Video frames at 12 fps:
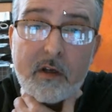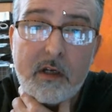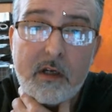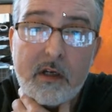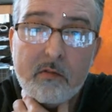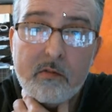
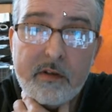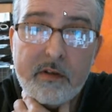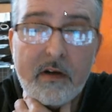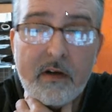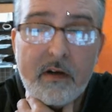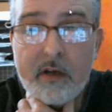when he
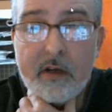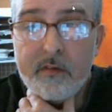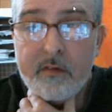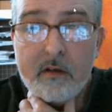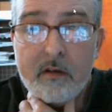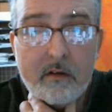found out
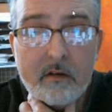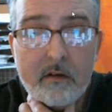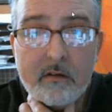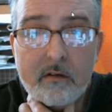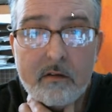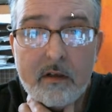that, you
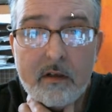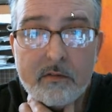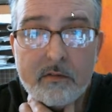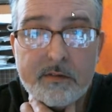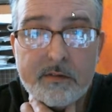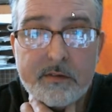know, I
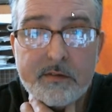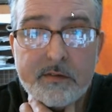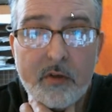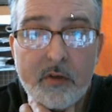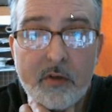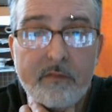was
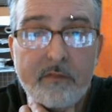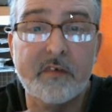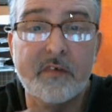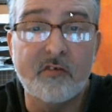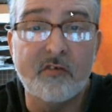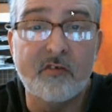somewhat of a
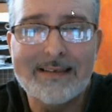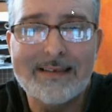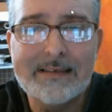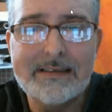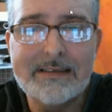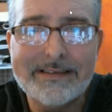
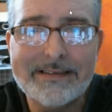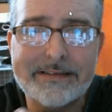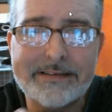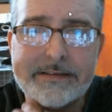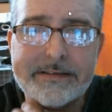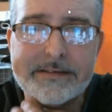vigilante
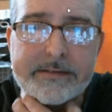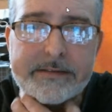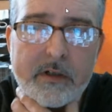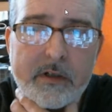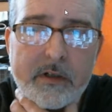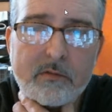and
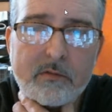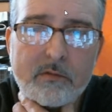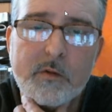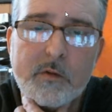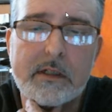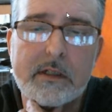what I was
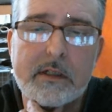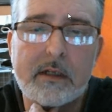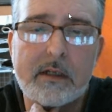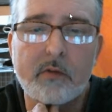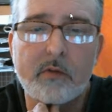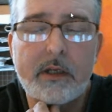doing on
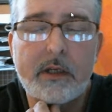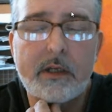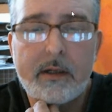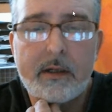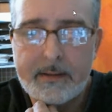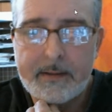Halloween,
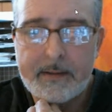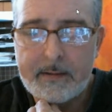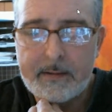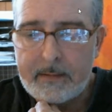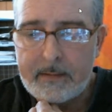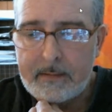
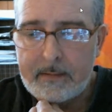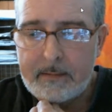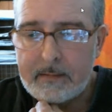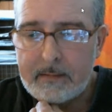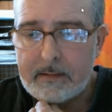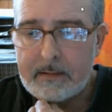
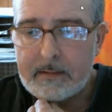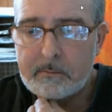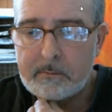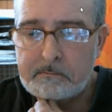he um,